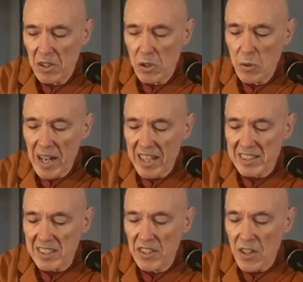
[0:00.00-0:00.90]
who
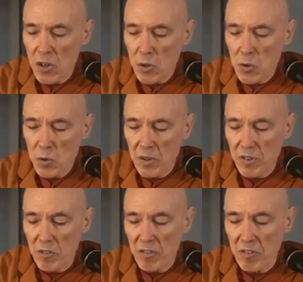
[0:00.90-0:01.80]
has
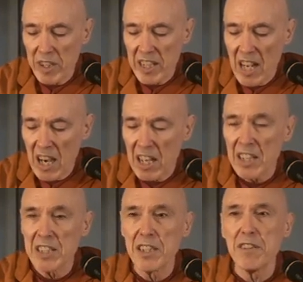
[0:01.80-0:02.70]
no
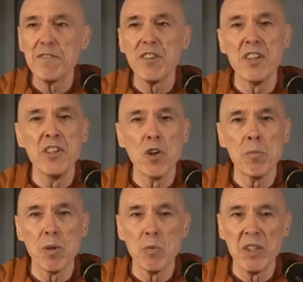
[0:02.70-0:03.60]
regard for the
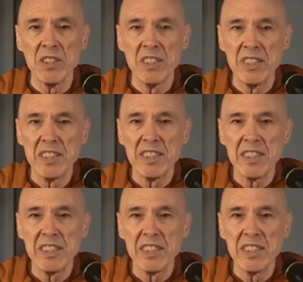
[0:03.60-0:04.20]
noble ones.